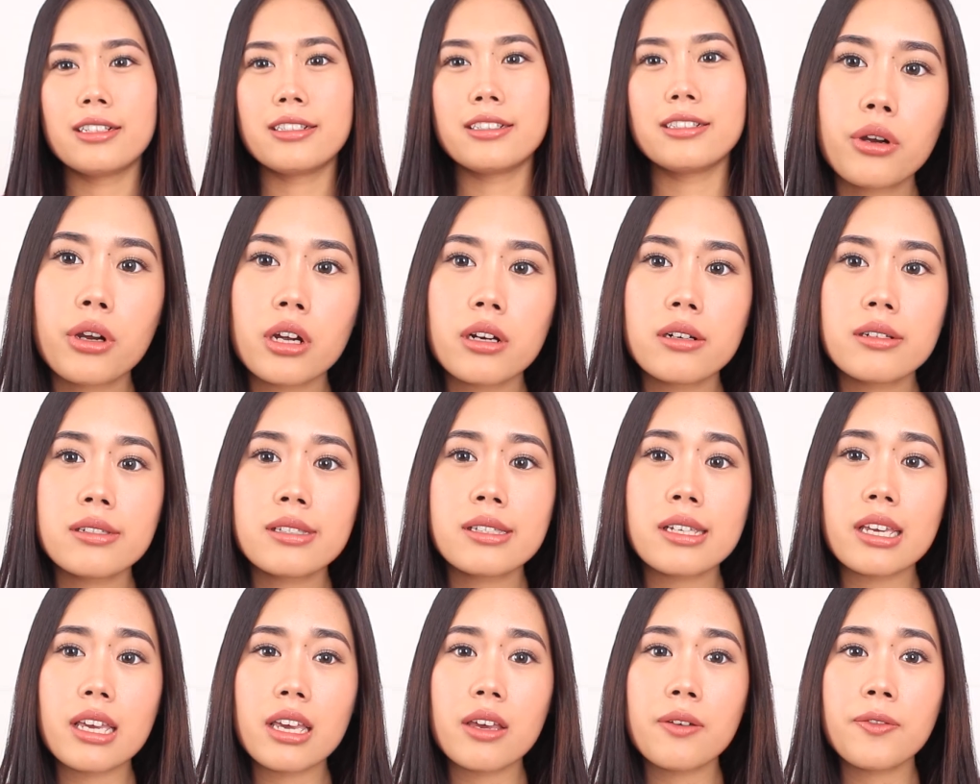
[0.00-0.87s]

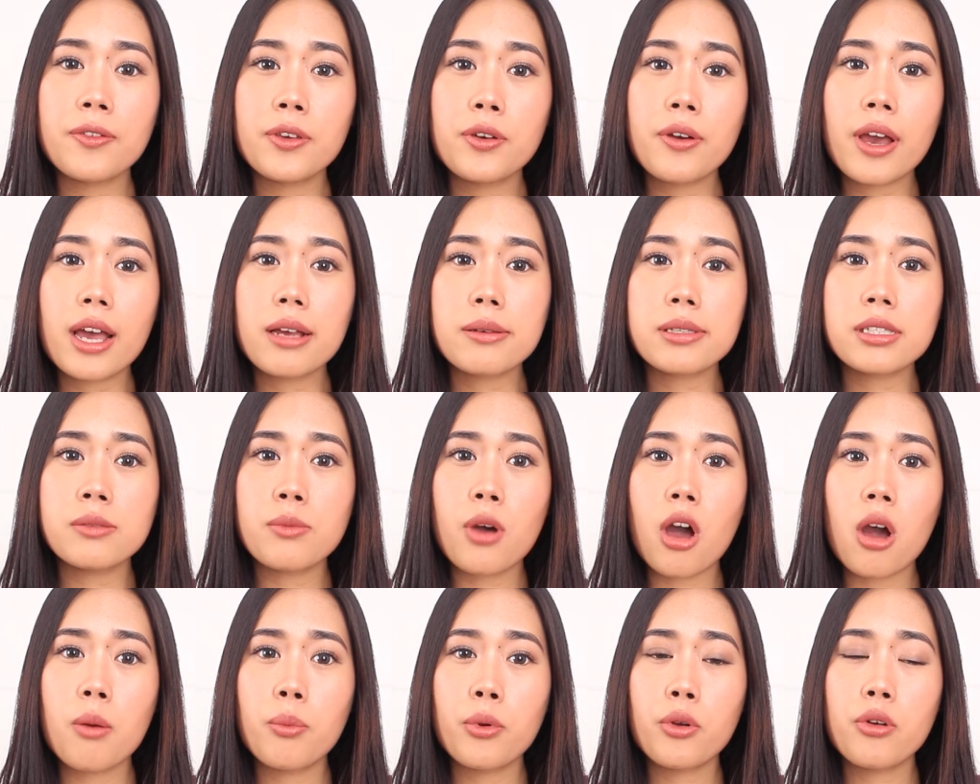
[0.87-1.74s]
girls, if you have
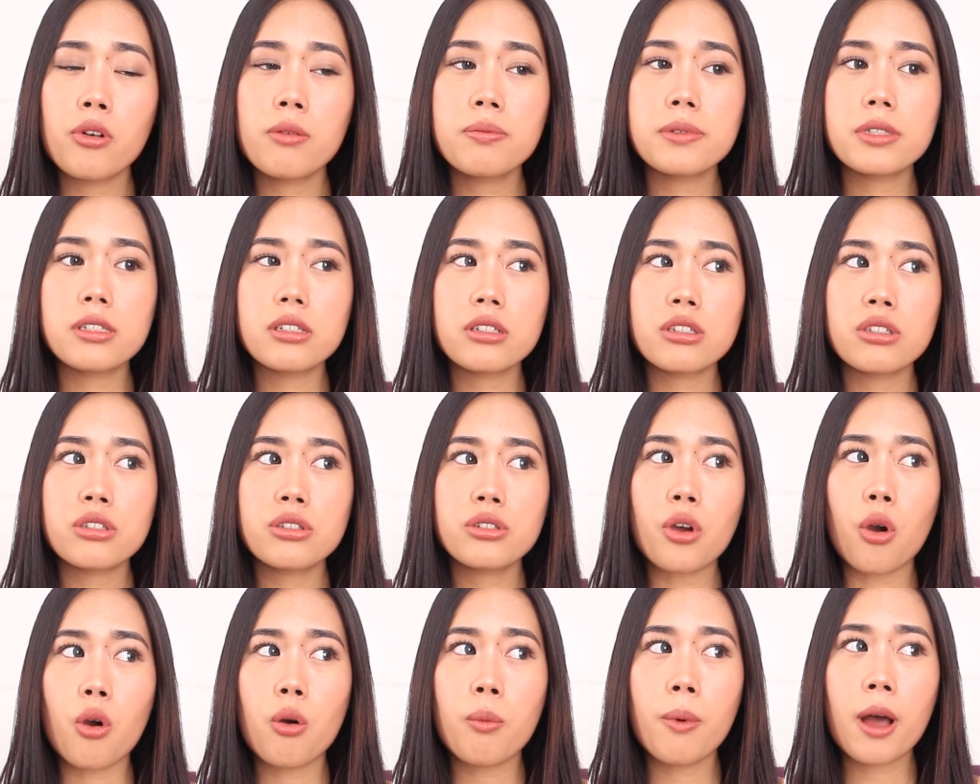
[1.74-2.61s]
small boobs,
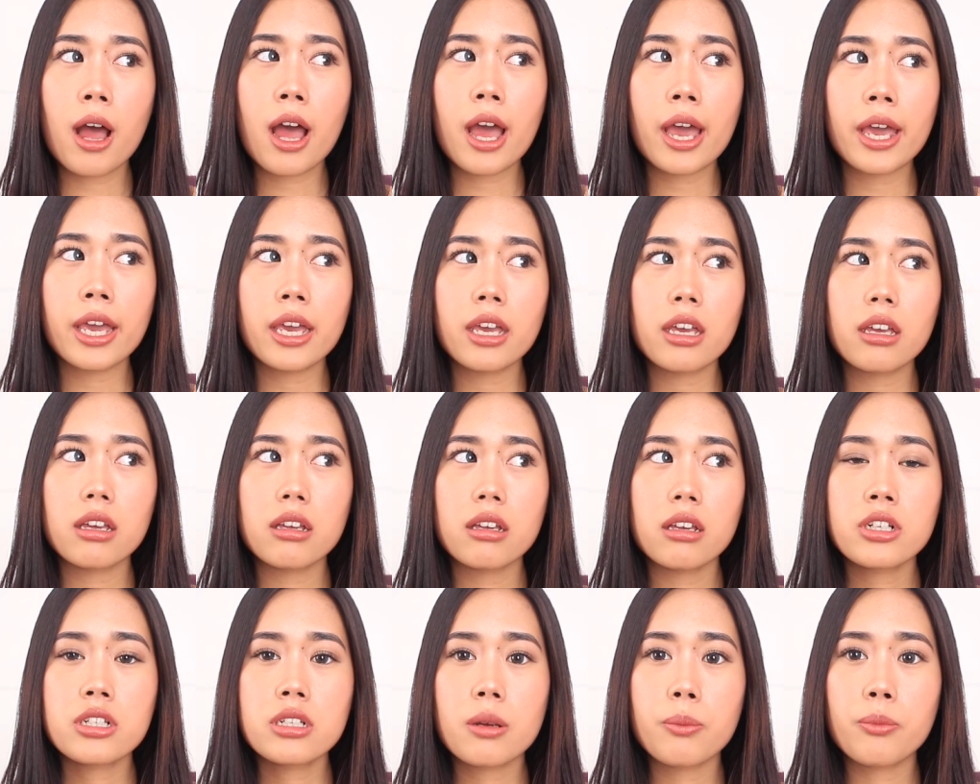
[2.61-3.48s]
just go buy
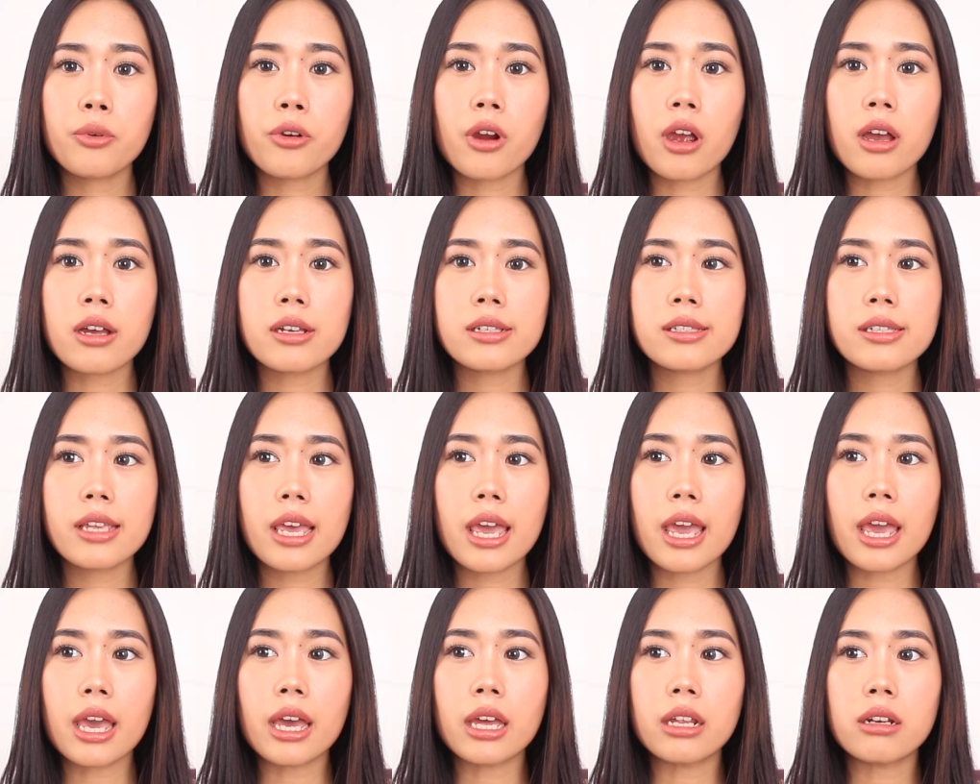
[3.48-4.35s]
push-up bras,
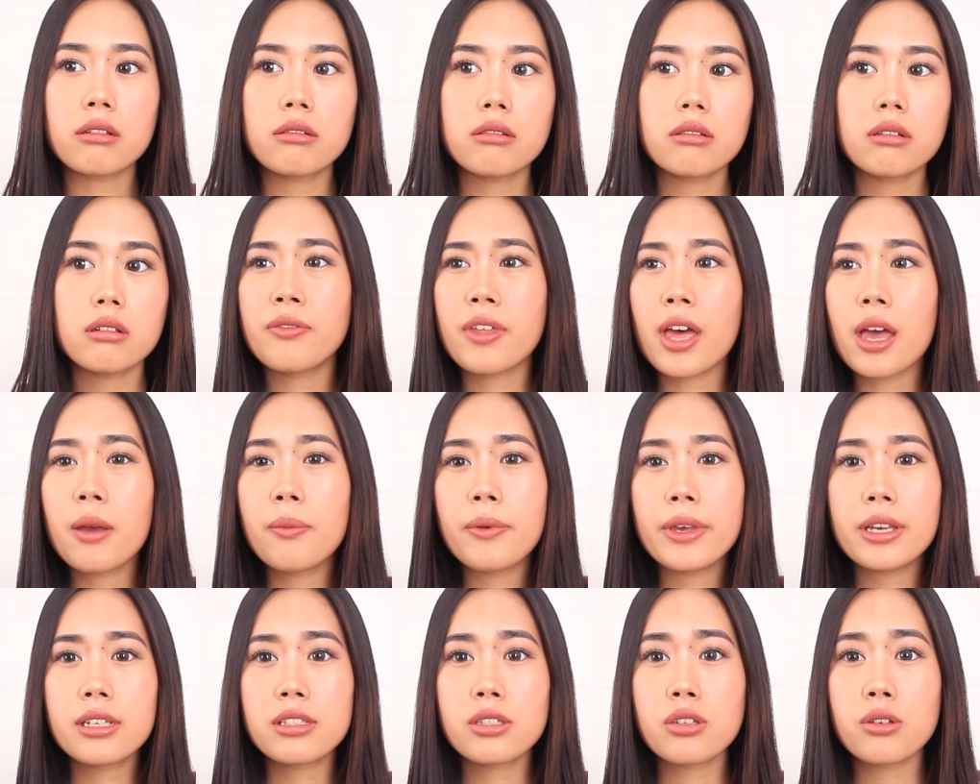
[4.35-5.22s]
and if that
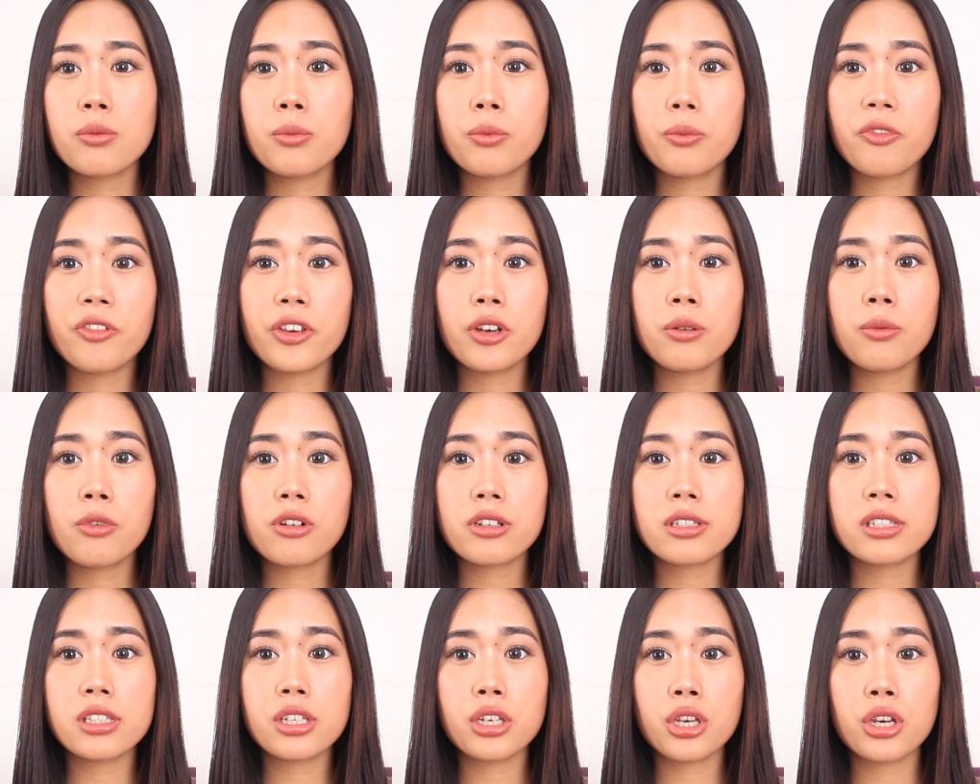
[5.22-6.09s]
makes you feel
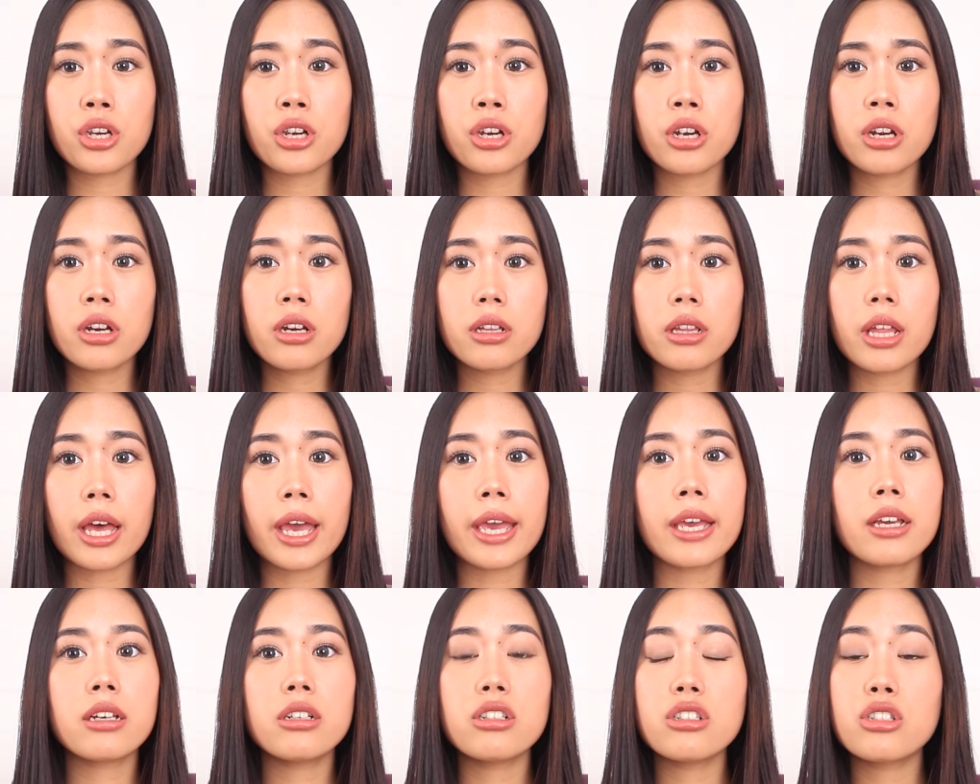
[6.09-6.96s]
more secure,
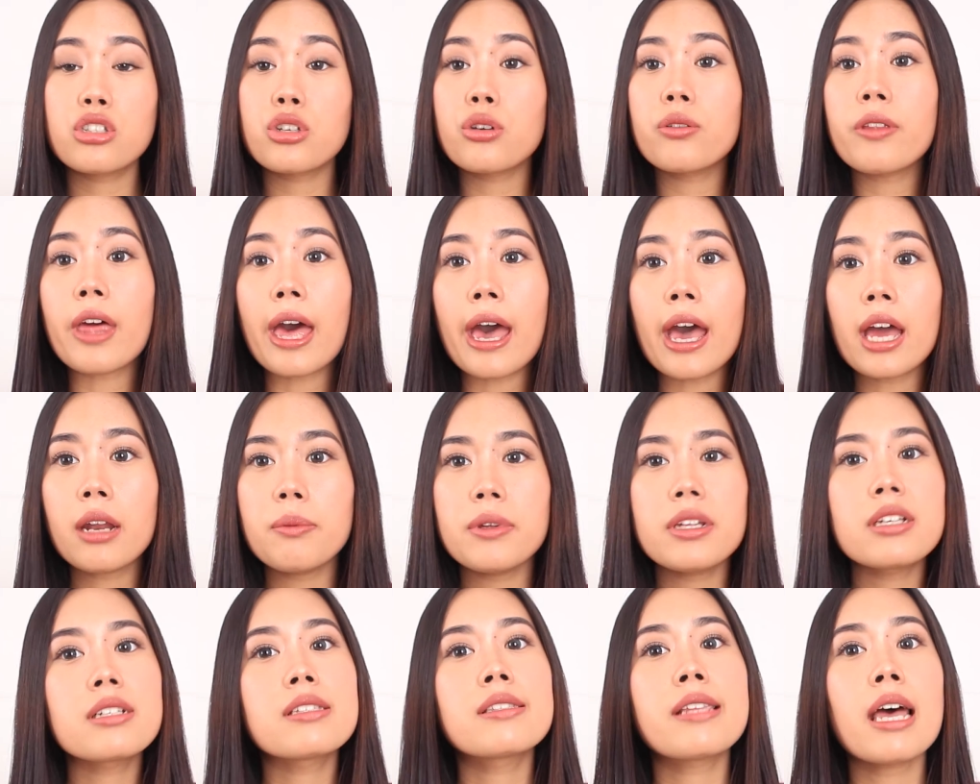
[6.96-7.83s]
like, do that,
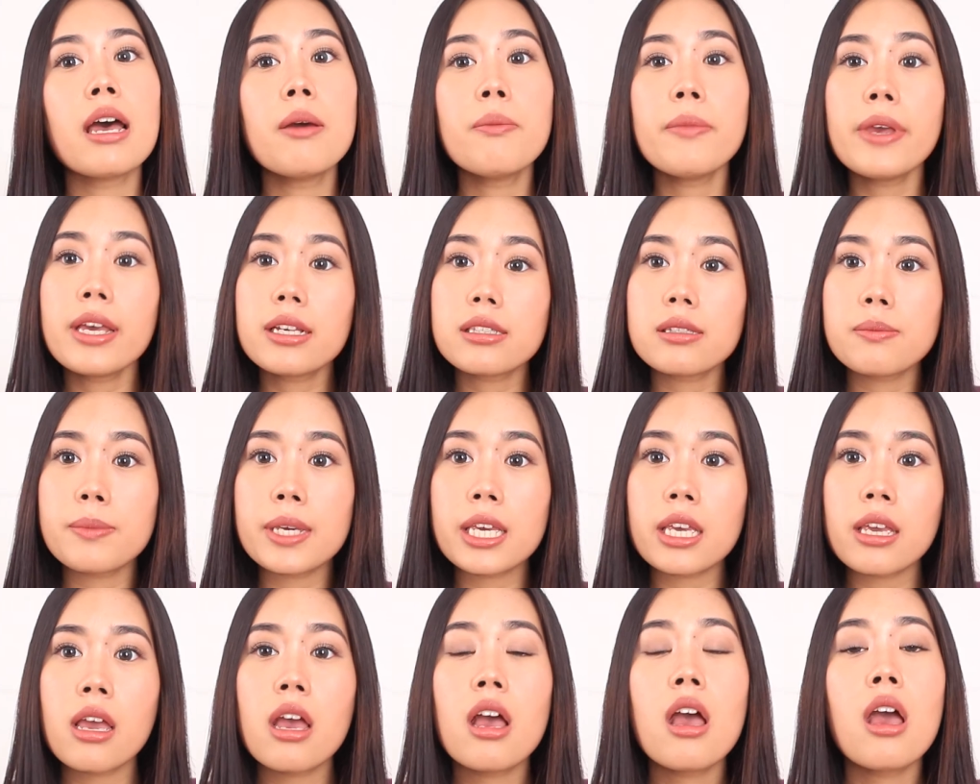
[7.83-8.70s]
because that makes
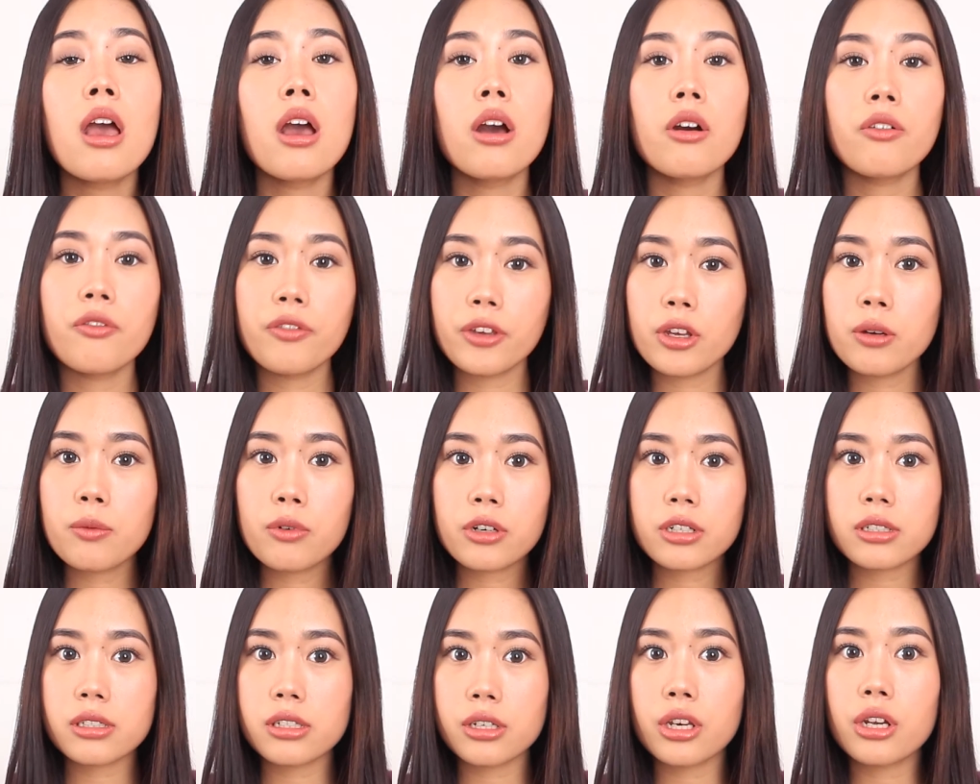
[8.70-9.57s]
me feel
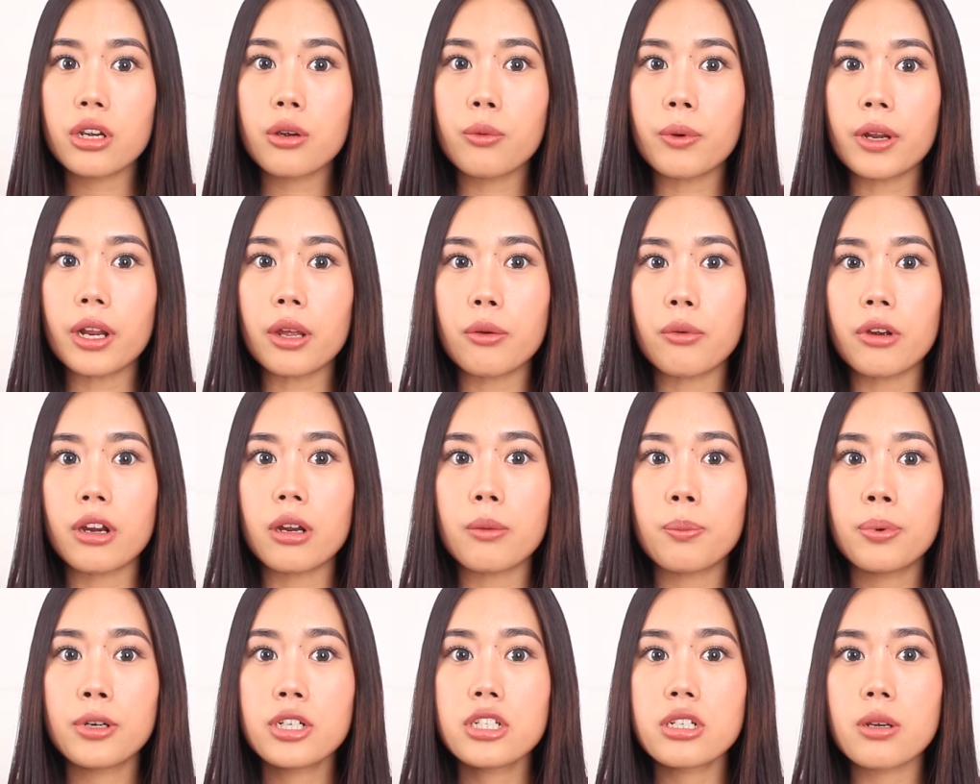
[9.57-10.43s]
more secure when I
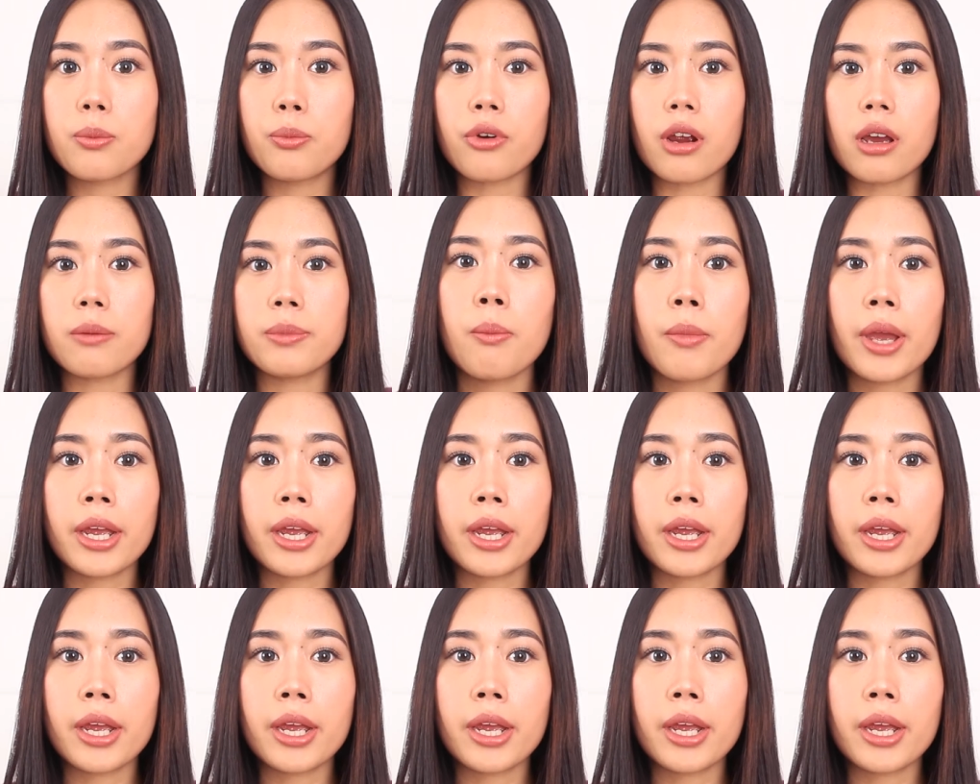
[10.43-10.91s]
wear a push-up bra.